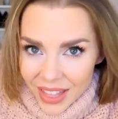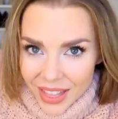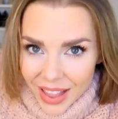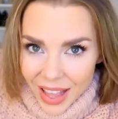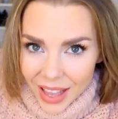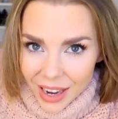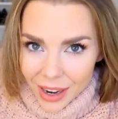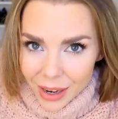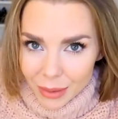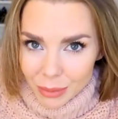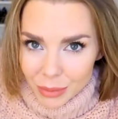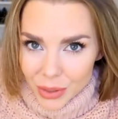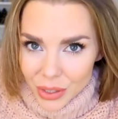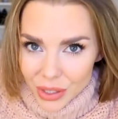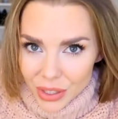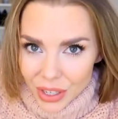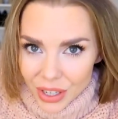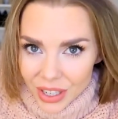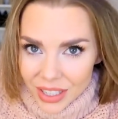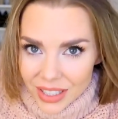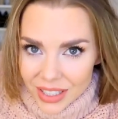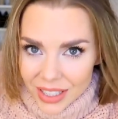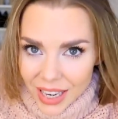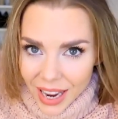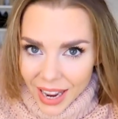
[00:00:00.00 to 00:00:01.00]
And then I'm just
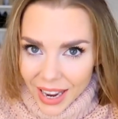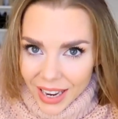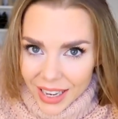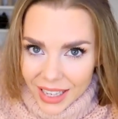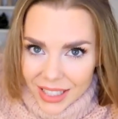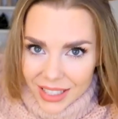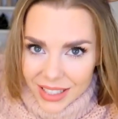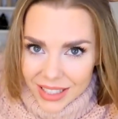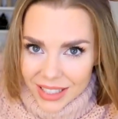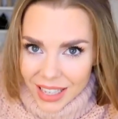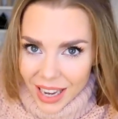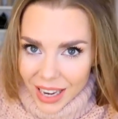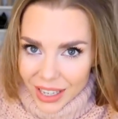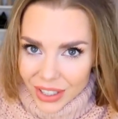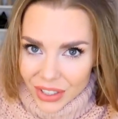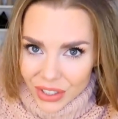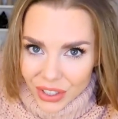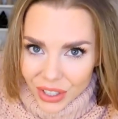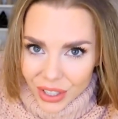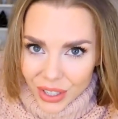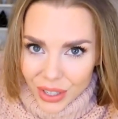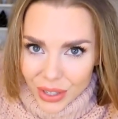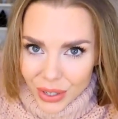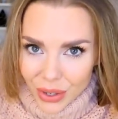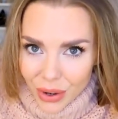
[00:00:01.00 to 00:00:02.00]
gonna take a
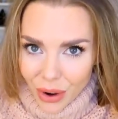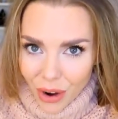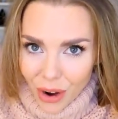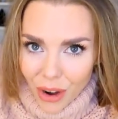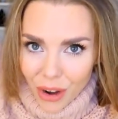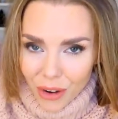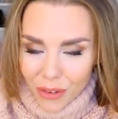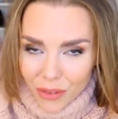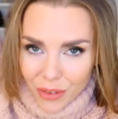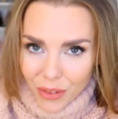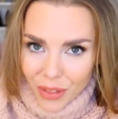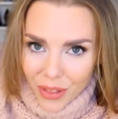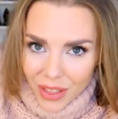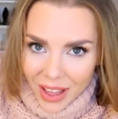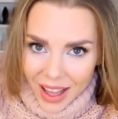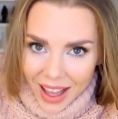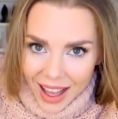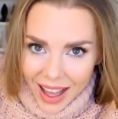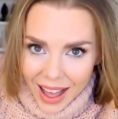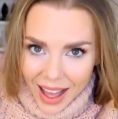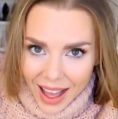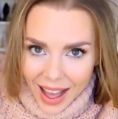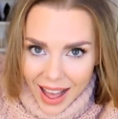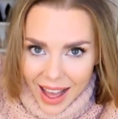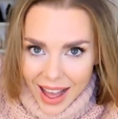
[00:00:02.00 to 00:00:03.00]
section of the
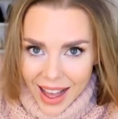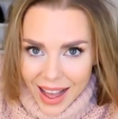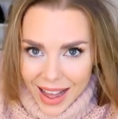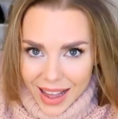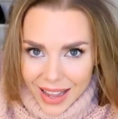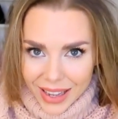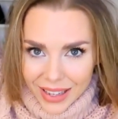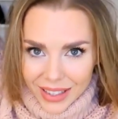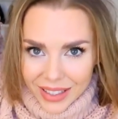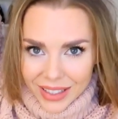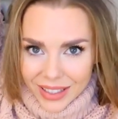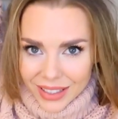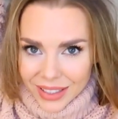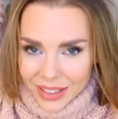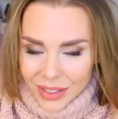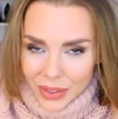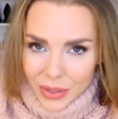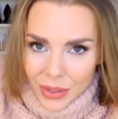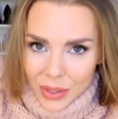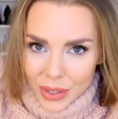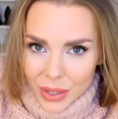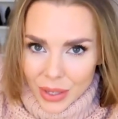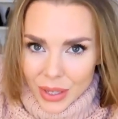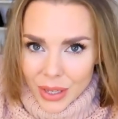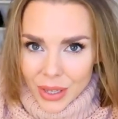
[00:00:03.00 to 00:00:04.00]
hair
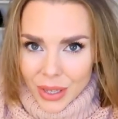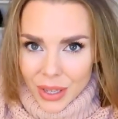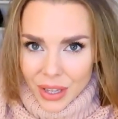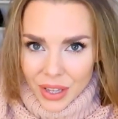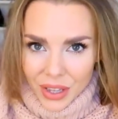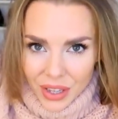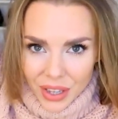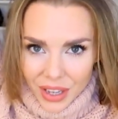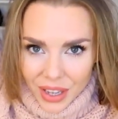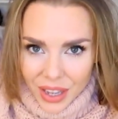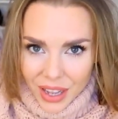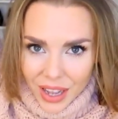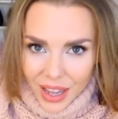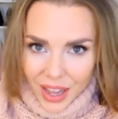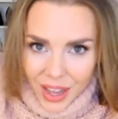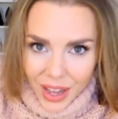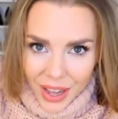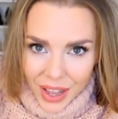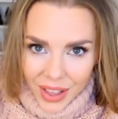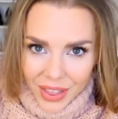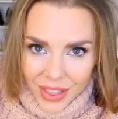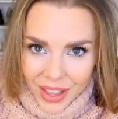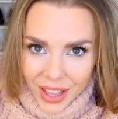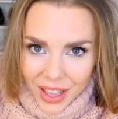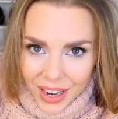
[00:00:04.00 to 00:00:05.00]

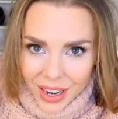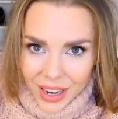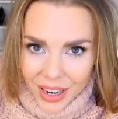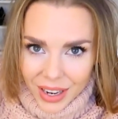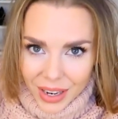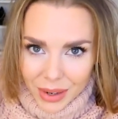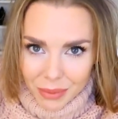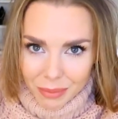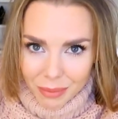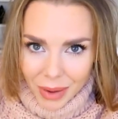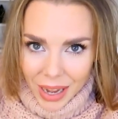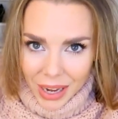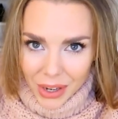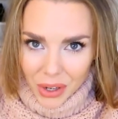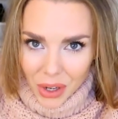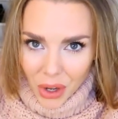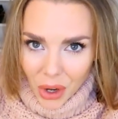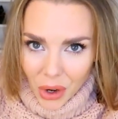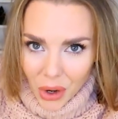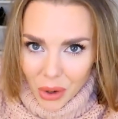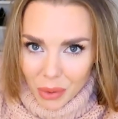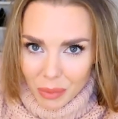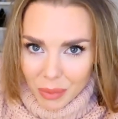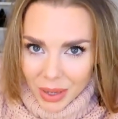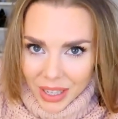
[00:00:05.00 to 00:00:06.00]
and then back
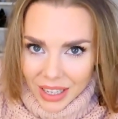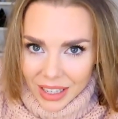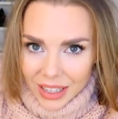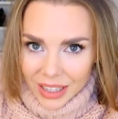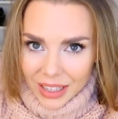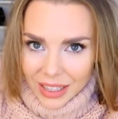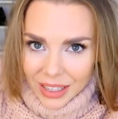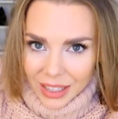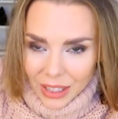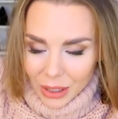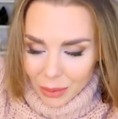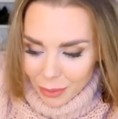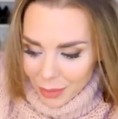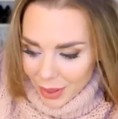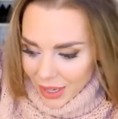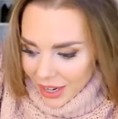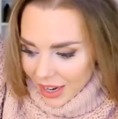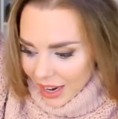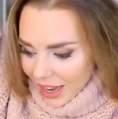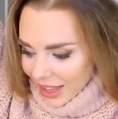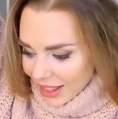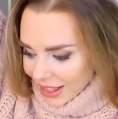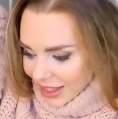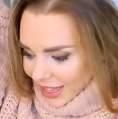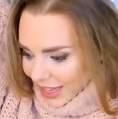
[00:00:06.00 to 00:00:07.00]
comb it a little
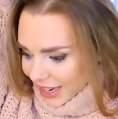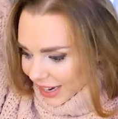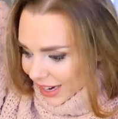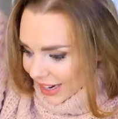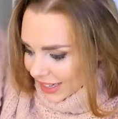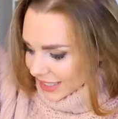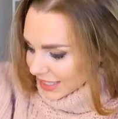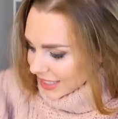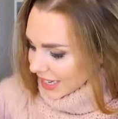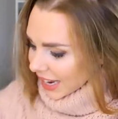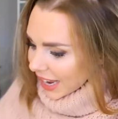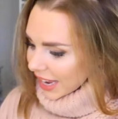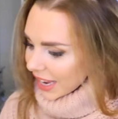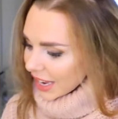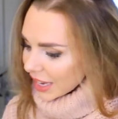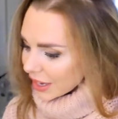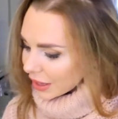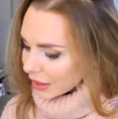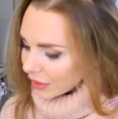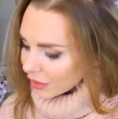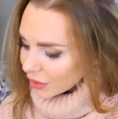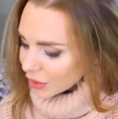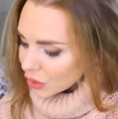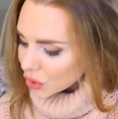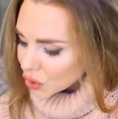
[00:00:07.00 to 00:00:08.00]
bit, and then I
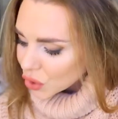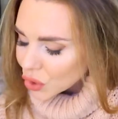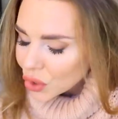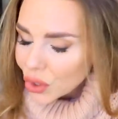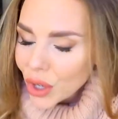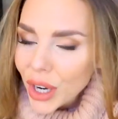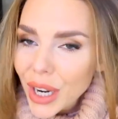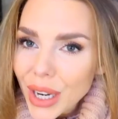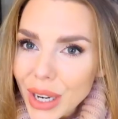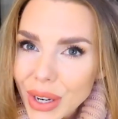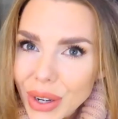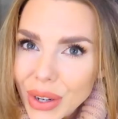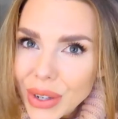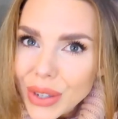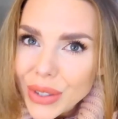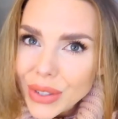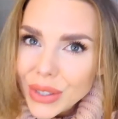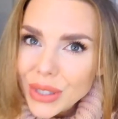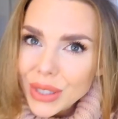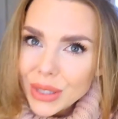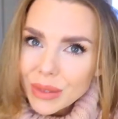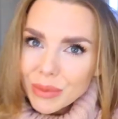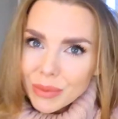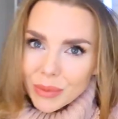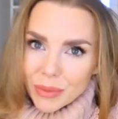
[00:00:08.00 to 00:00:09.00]
take the
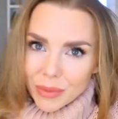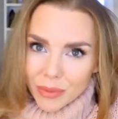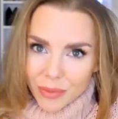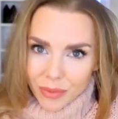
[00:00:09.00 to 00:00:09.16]
straighteners